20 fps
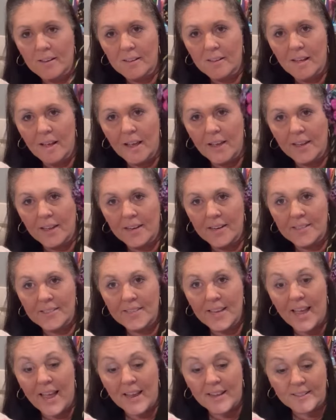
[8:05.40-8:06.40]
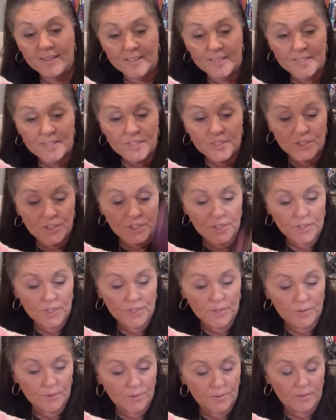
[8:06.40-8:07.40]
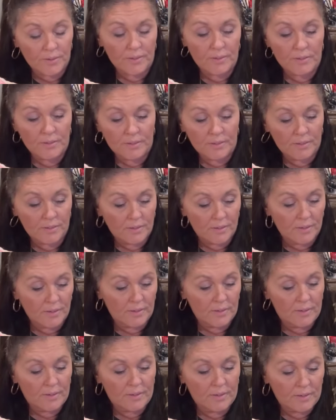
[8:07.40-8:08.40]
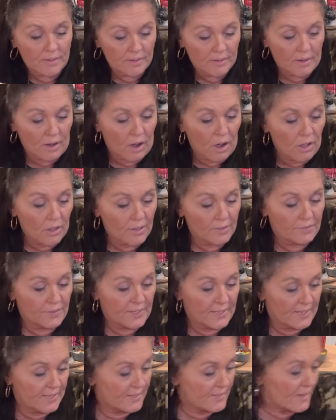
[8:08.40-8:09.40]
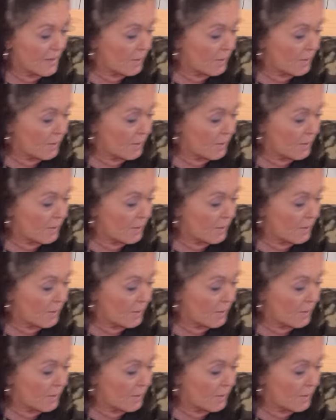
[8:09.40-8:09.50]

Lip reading: I can attack this too. All of these I